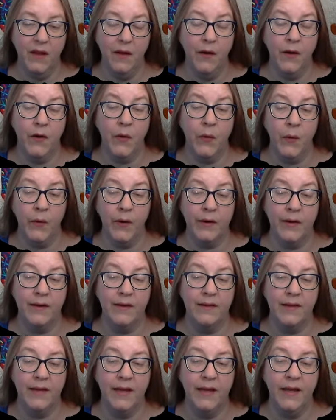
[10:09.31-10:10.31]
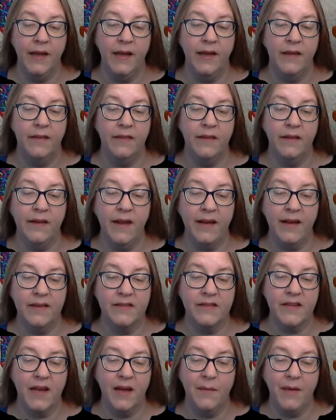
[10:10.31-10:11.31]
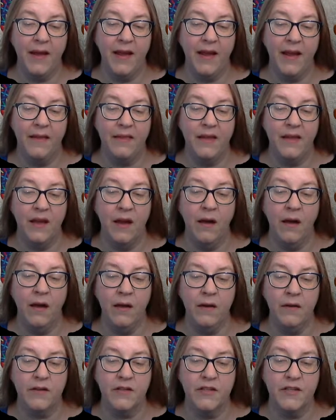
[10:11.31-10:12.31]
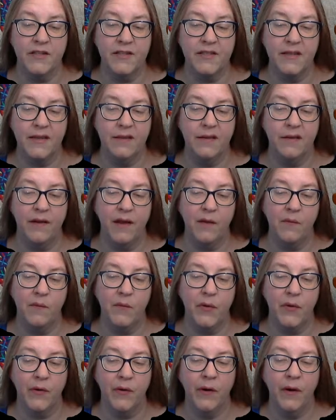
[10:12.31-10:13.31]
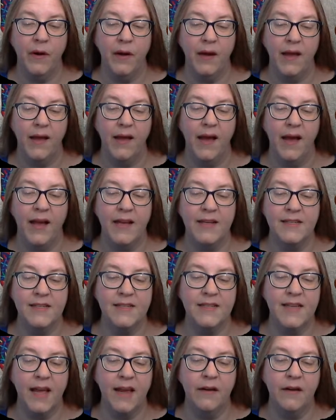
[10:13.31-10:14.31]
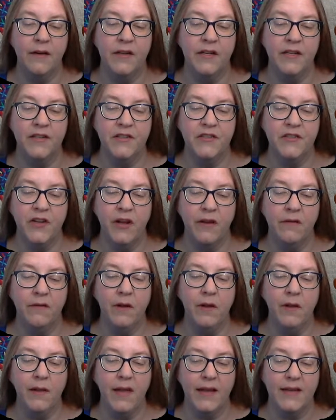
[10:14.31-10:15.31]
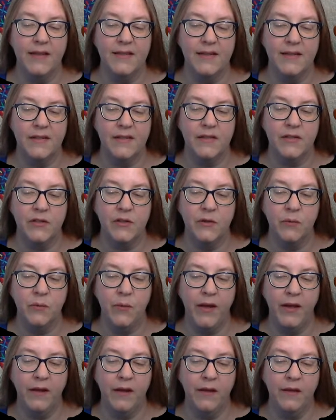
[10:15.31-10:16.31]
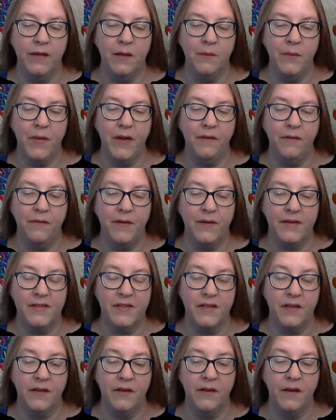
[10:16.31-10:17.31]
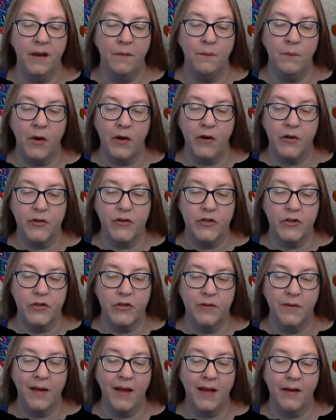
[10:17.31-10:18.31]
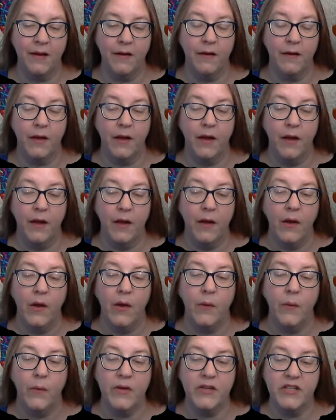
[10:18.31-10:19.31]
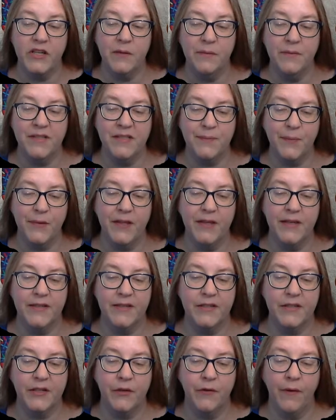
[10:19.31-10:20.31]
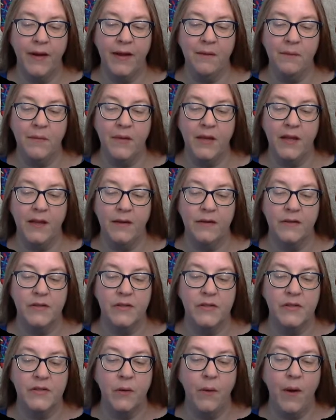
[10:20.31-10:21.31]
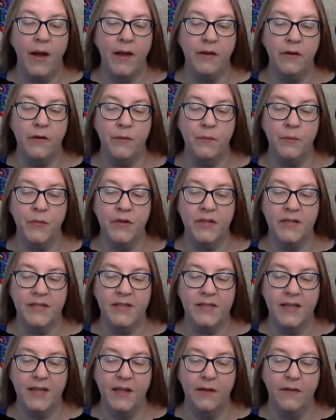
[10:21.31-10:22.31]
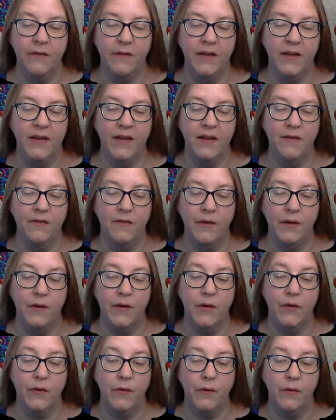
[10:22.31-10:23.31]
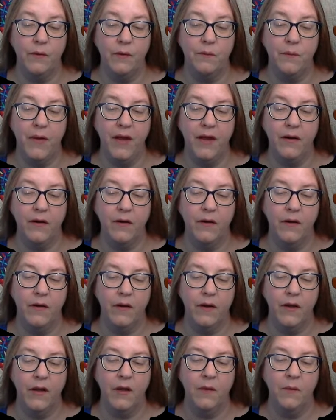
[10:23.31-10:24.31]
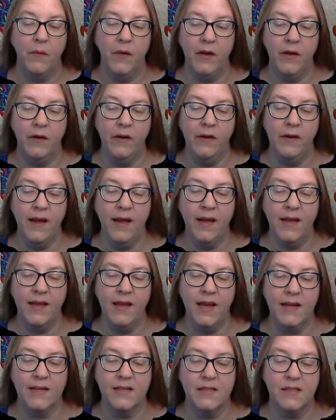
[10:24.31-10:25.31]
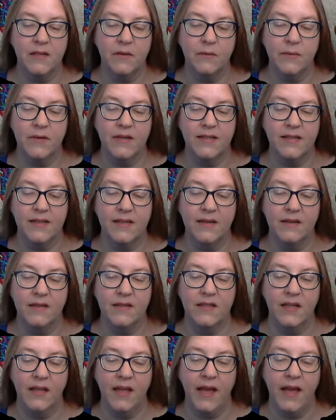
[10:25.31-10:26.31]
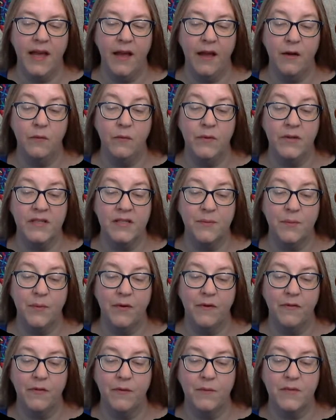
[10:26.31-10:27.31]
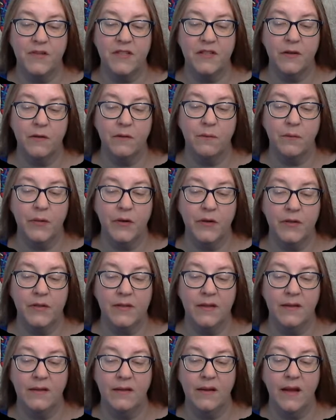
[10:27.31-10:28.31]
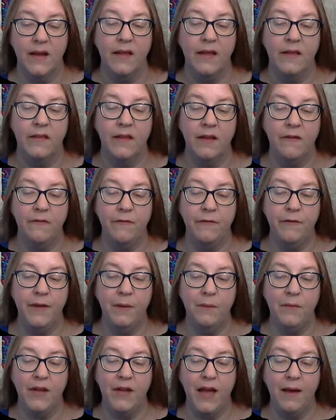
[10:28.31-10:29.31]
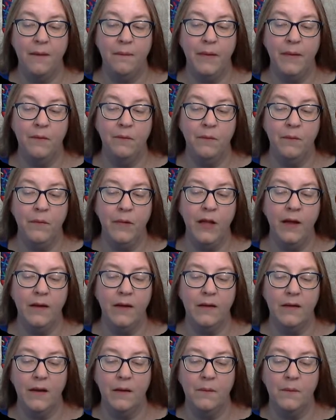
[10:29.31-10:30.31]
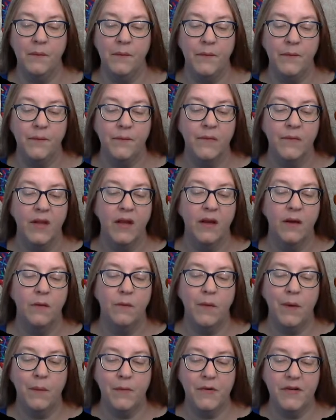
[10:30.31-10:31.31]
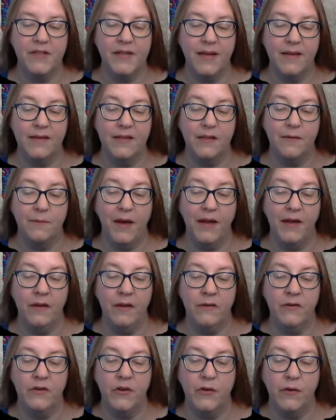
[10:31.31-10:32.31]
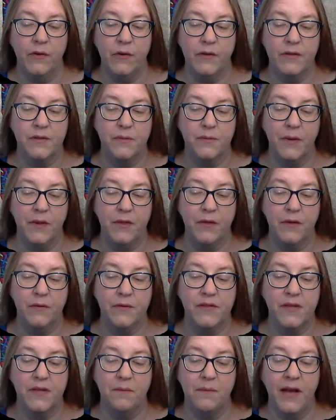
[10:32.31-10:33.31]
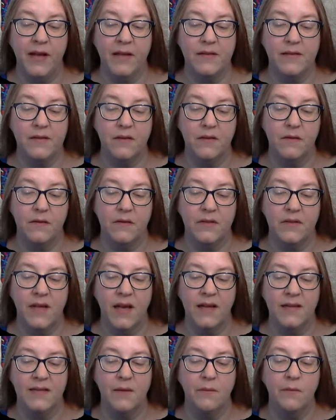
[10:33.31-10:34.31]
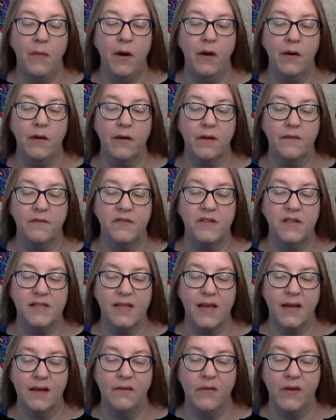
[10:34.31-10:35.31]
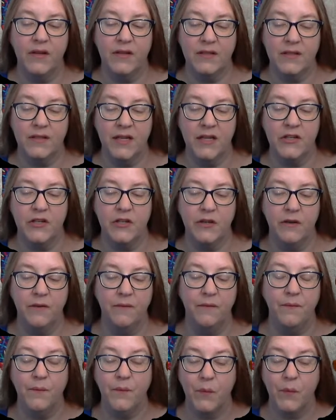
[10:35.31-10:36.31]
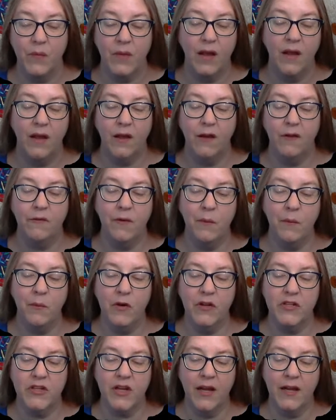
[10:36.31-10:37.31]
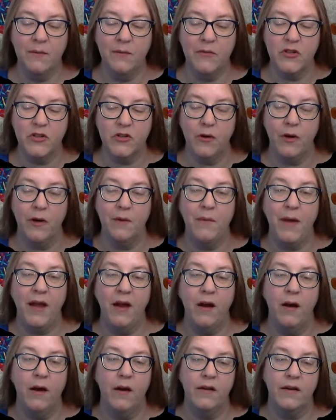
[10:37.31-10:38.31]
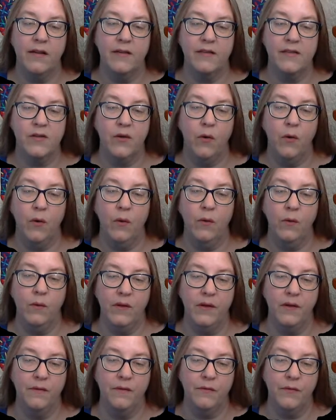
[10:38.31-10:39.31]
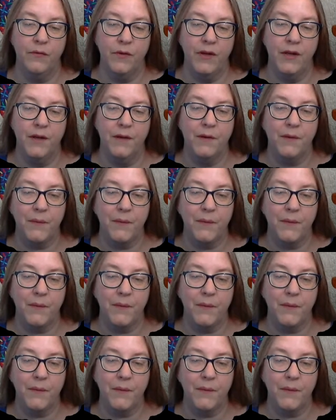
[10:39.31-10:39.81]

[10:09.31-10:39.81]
Accordingly, the next time I had the honor to see their emperor, I desired his general license to wait on the Belfescian monarch, which he was pleased to grant me, so I could perceive in a very cold manner, but could not guess the reason till I had a whisper from a certain person that Flimnap and Bloglum represented my intercourse with those ambassadors as a mark of disaffection, from which I am sure my heart has wholly free.